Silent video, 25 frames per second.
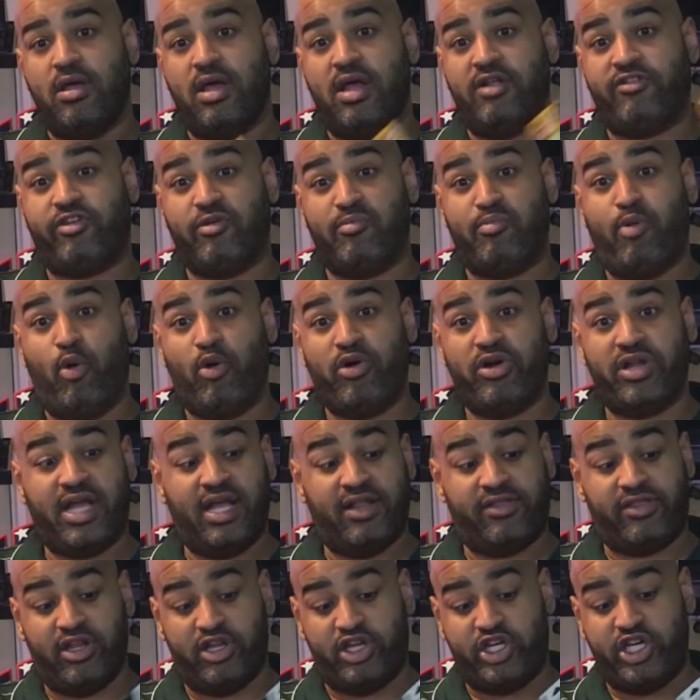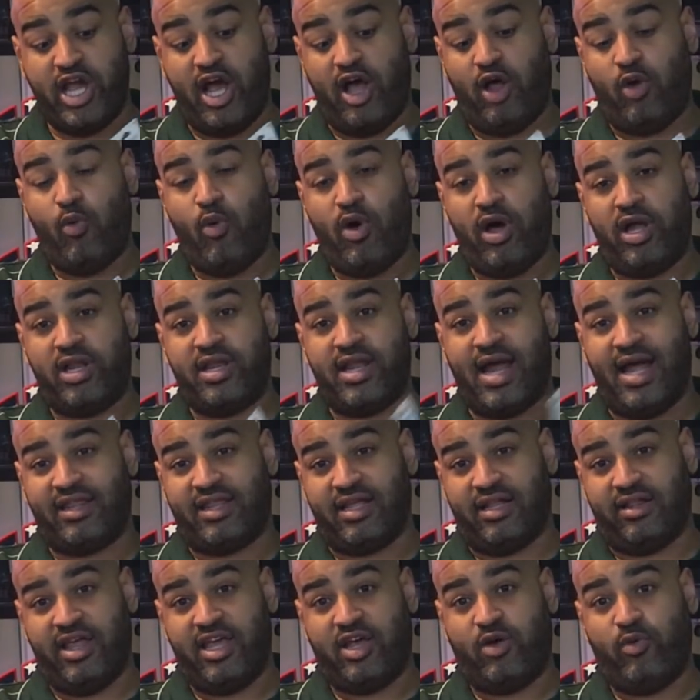It's important to get the gel one, not the
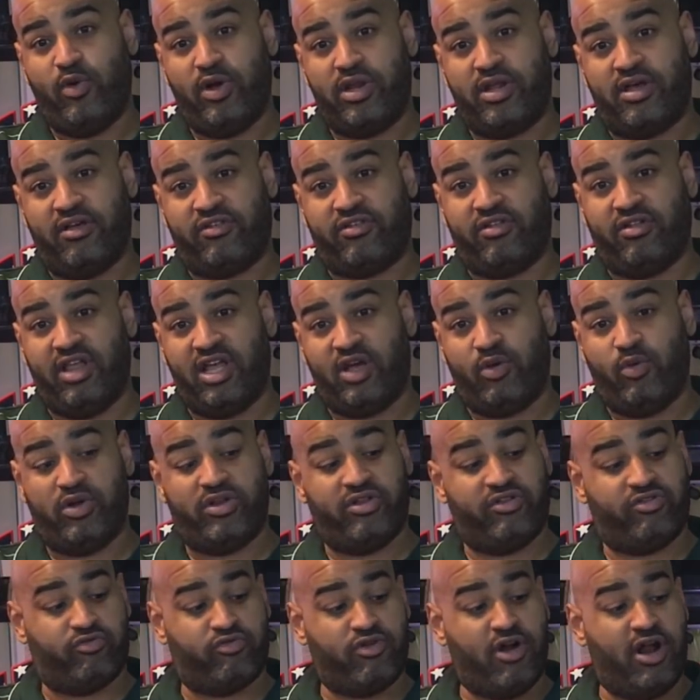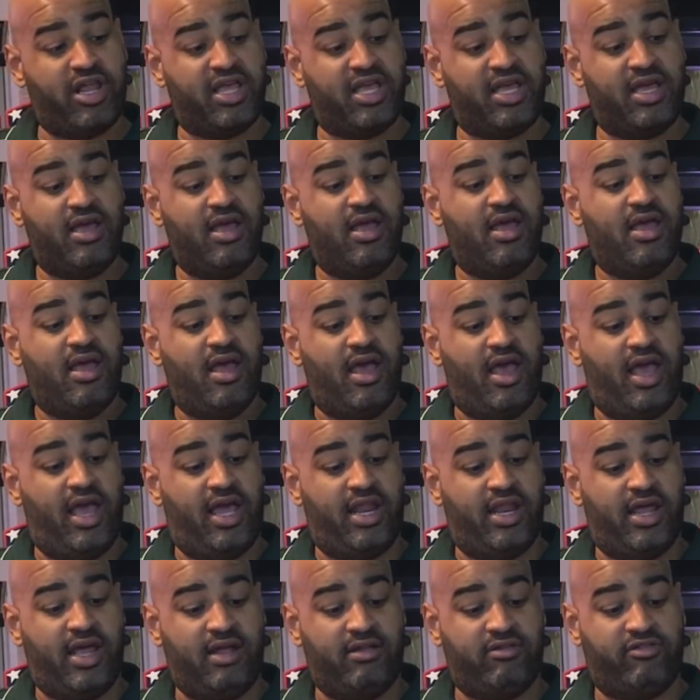liquid, because the liquid is runny. And
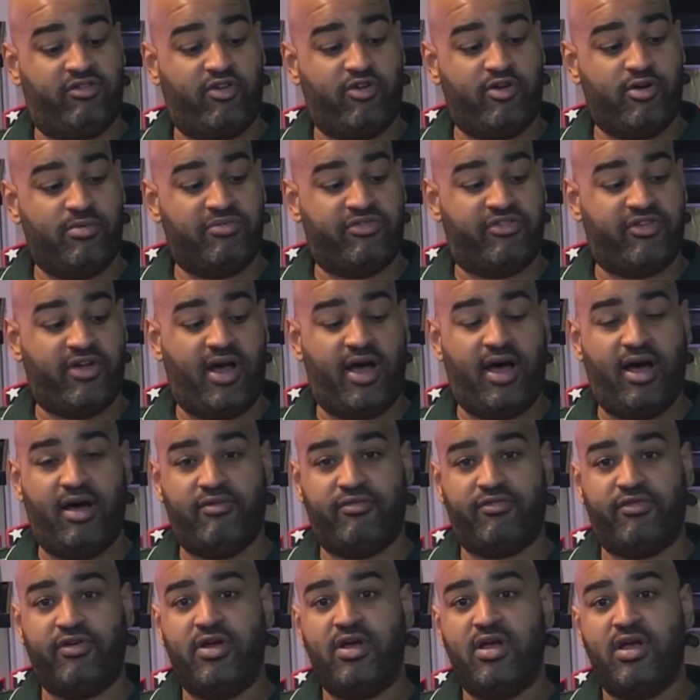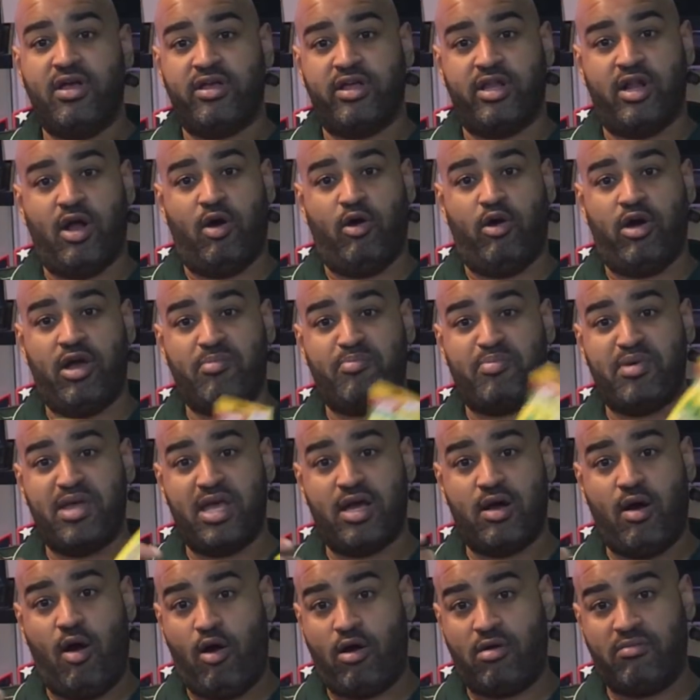in terms of it being
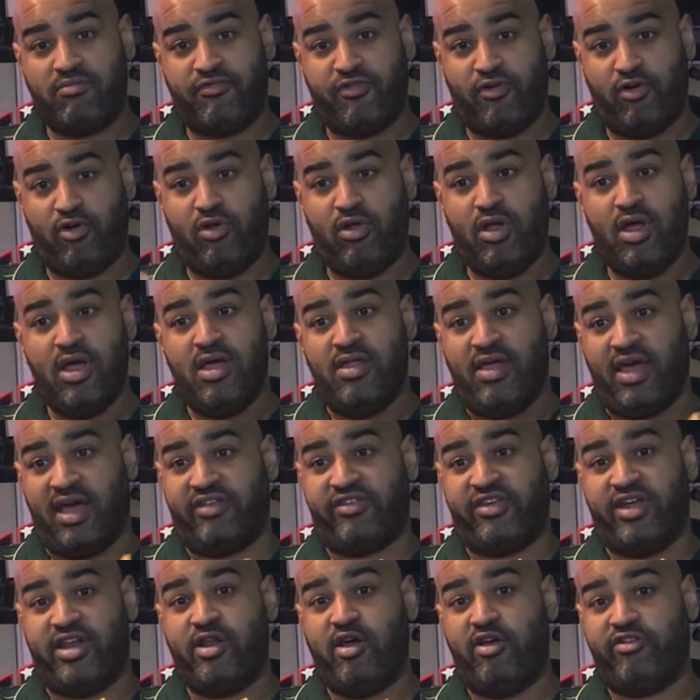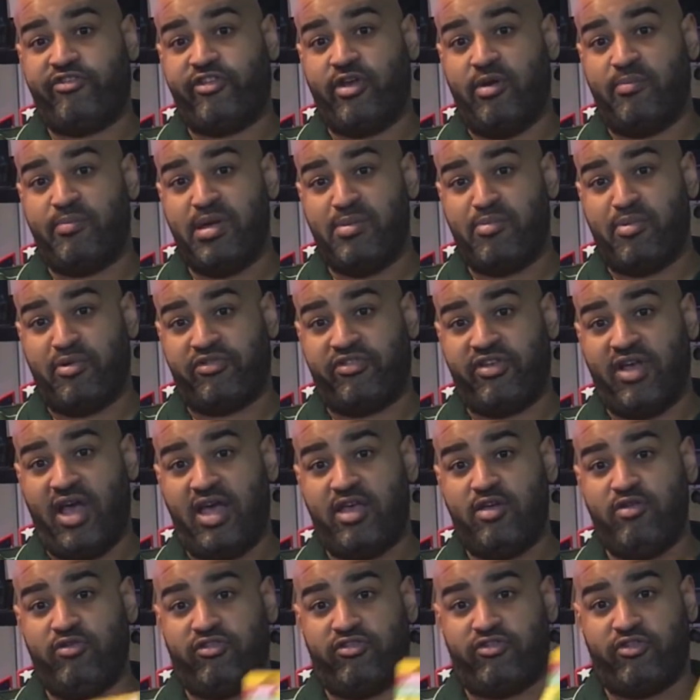harmful, like I said, I know some people say
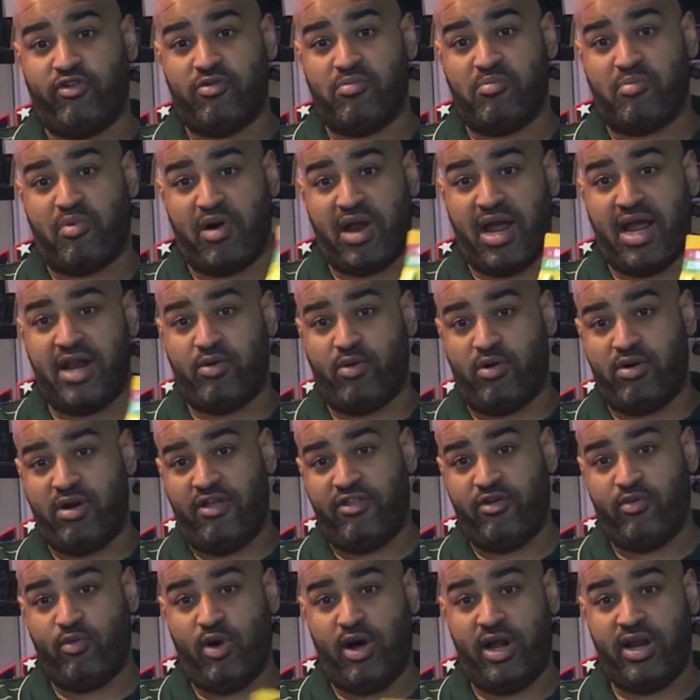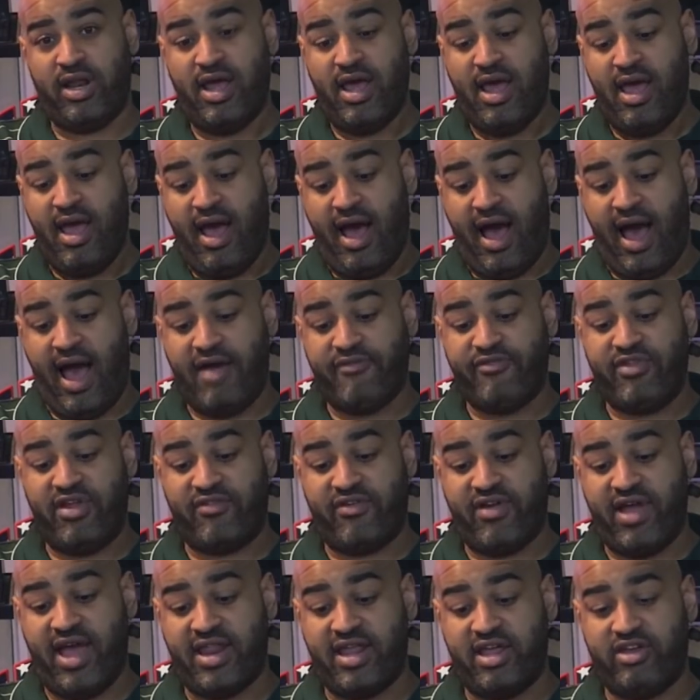use a certain brand or another one. I've never
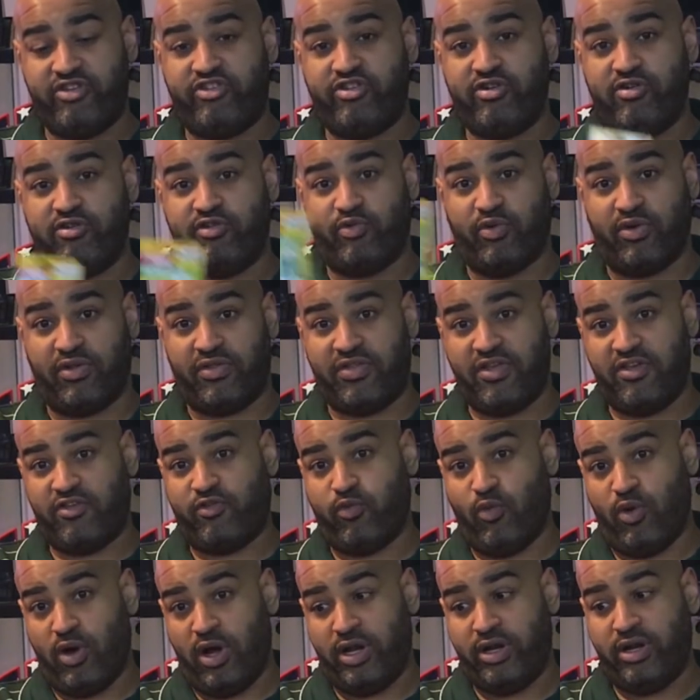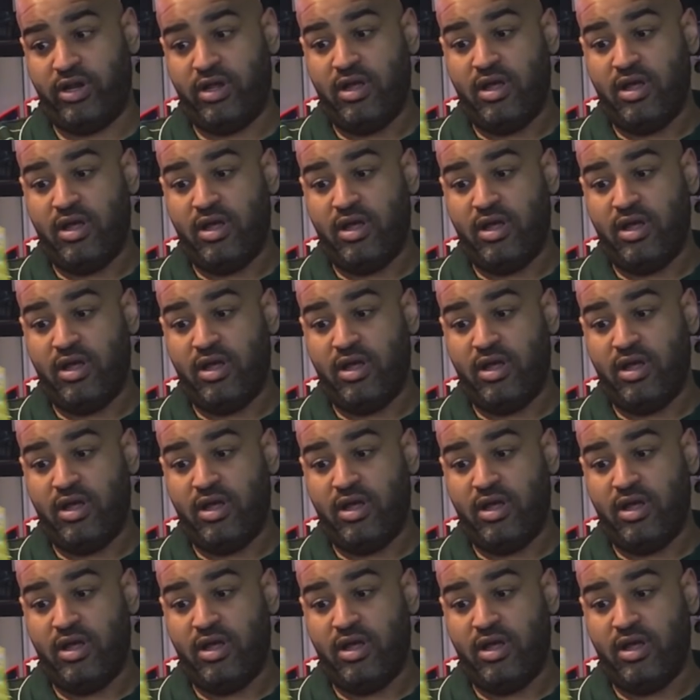had issues with this one.